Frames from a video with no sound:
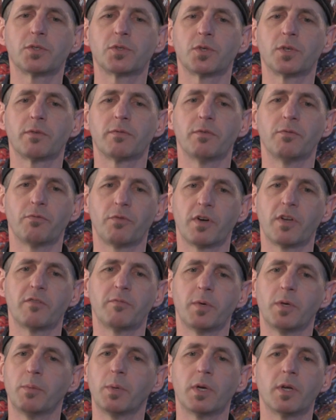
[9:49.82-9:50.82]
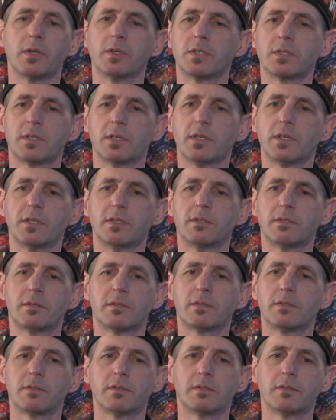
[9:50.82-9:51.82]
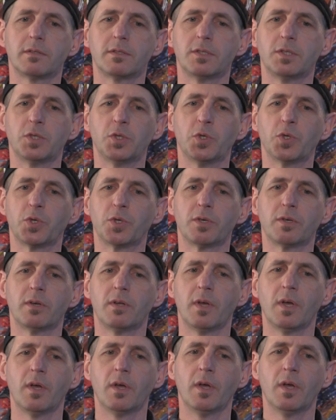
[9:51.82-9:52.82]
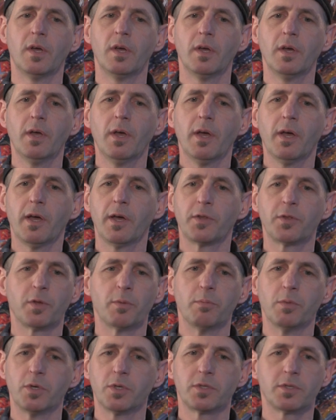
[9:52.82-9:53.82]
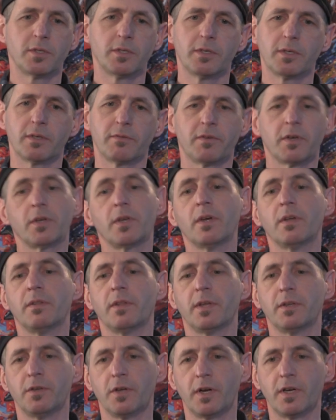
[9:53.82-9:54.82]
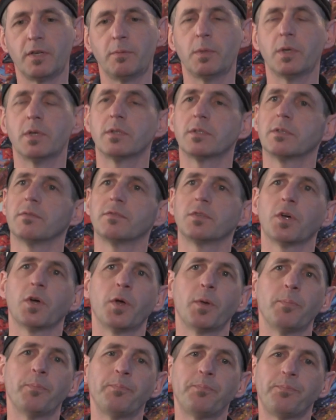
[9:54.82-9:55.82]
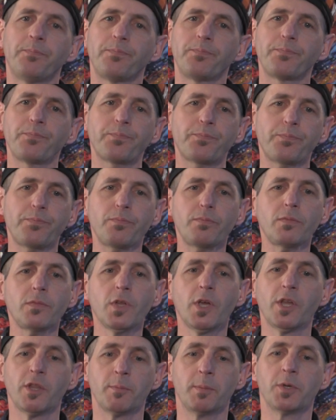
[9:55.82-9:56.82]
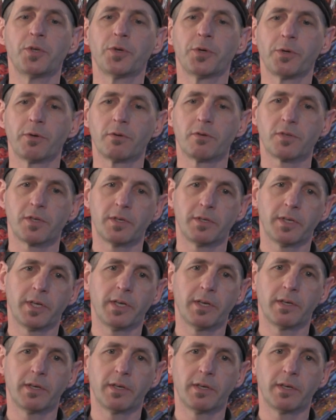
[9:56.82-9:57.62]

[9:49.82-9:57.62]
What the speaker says: is sort of in front of me, but on stage, you're at the mercy of, again, that 90 minutes of time and the materials on